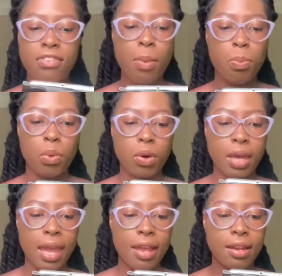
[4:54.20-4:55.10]
book
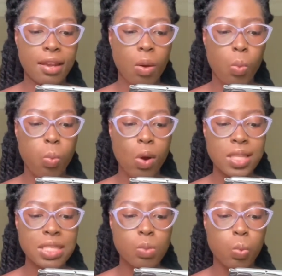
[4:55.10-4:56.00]
and what's
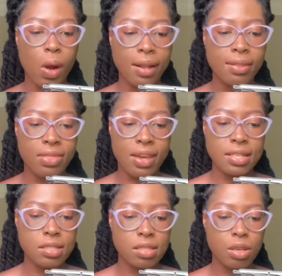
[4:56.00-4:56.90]
one that
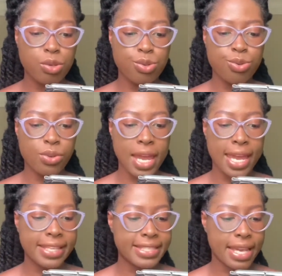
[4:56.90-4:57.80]
you
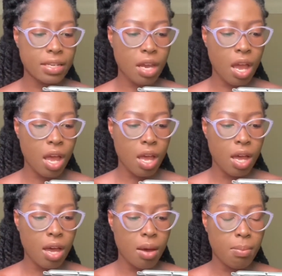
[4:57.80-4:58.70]
hated?
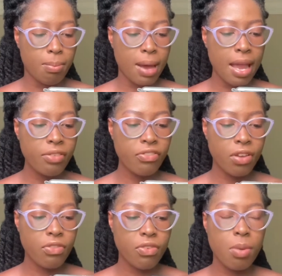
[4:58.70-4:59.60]
My
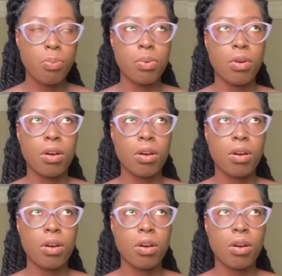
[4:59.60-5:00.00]
favorite book